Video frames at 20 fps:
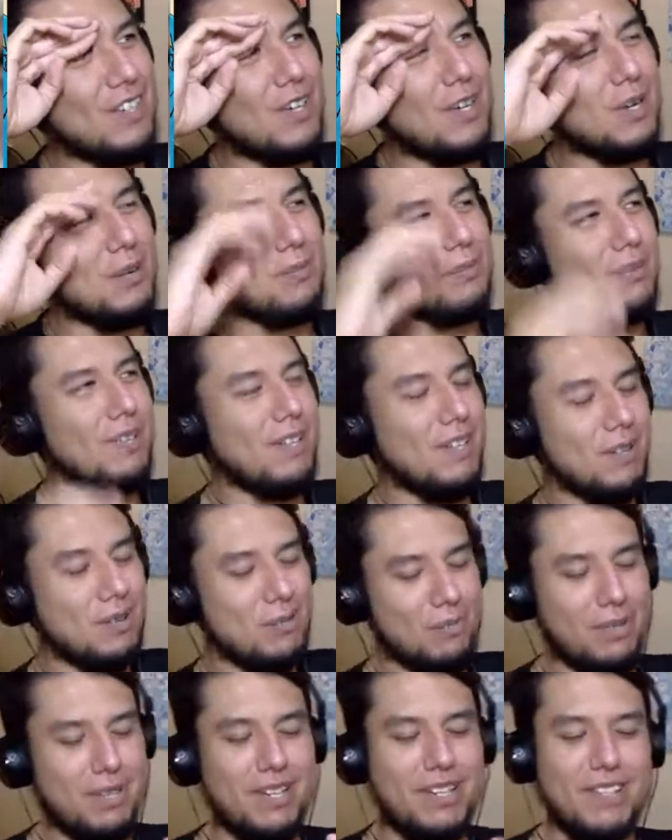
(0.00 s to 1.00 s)

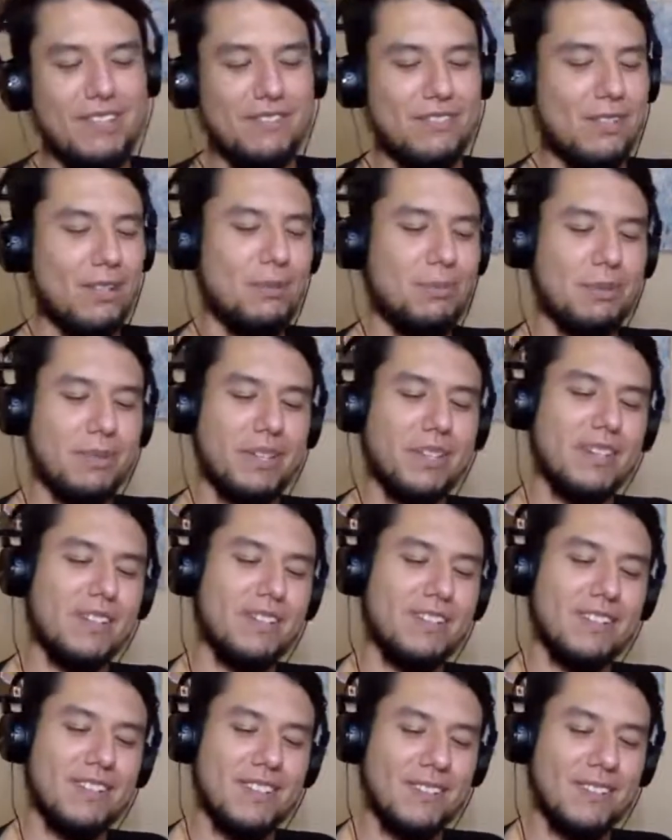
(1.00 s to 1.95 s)
I'll play it if y'all play it.